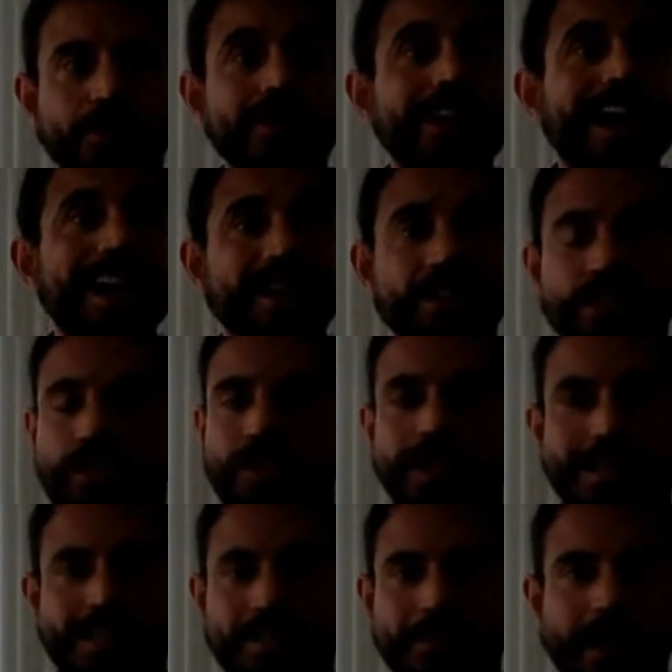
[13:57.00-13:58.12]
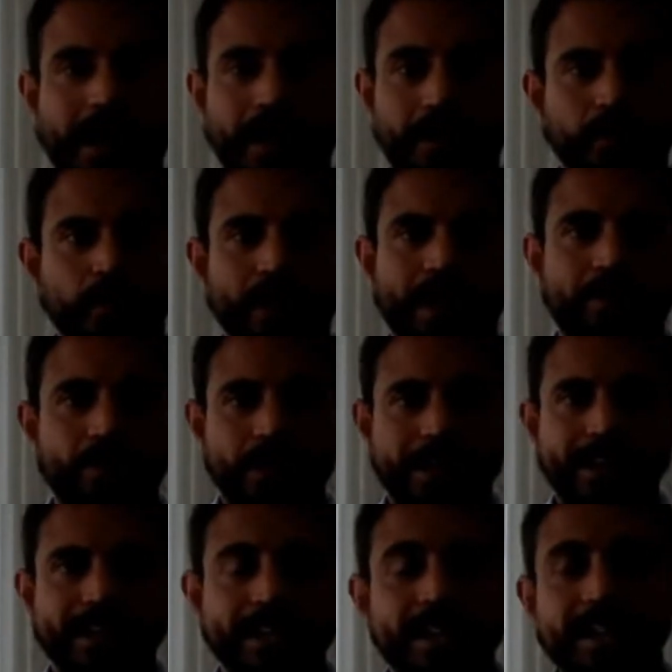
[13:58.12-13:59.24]
not stress about whatever it
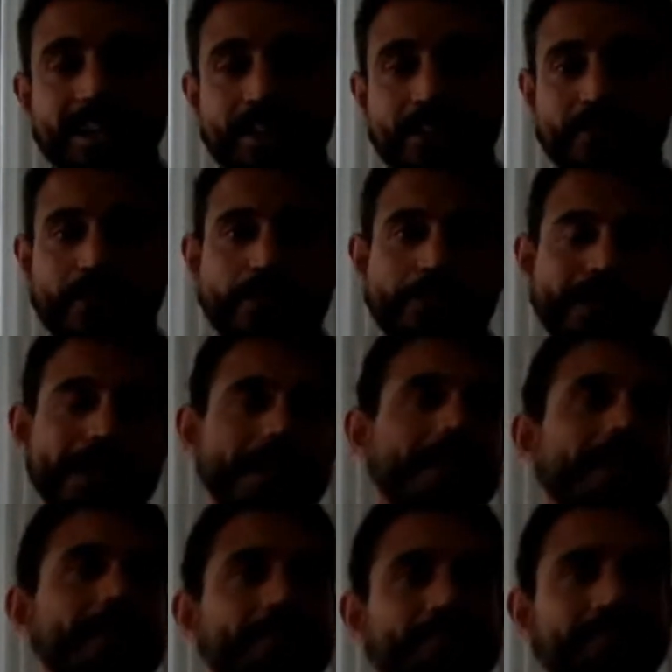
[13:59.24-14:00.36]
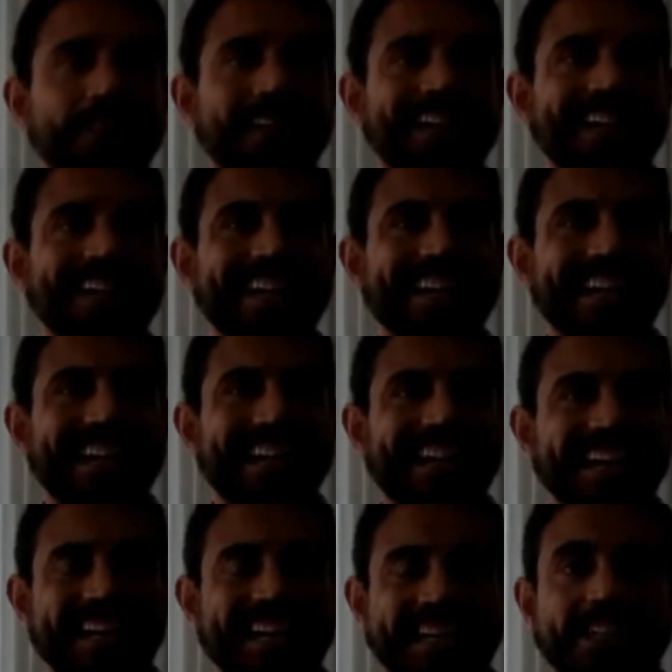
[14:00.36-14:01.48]
is. For me,
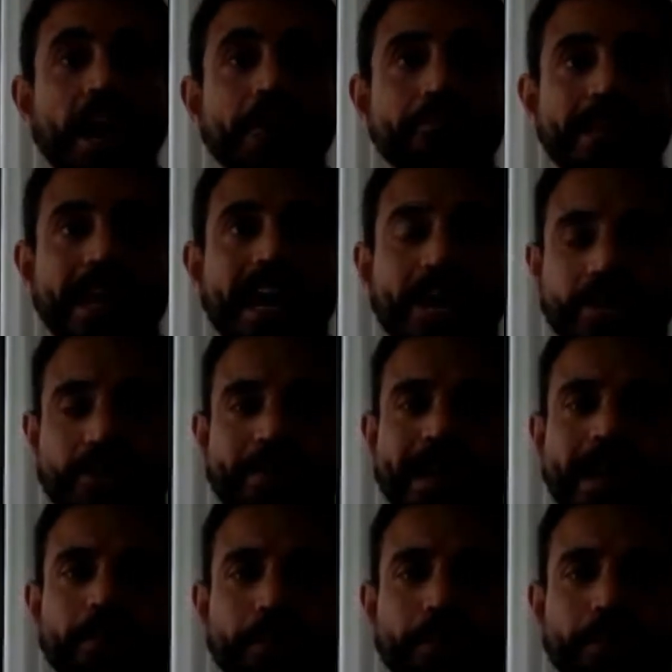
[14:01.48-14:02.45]
it taught me how to be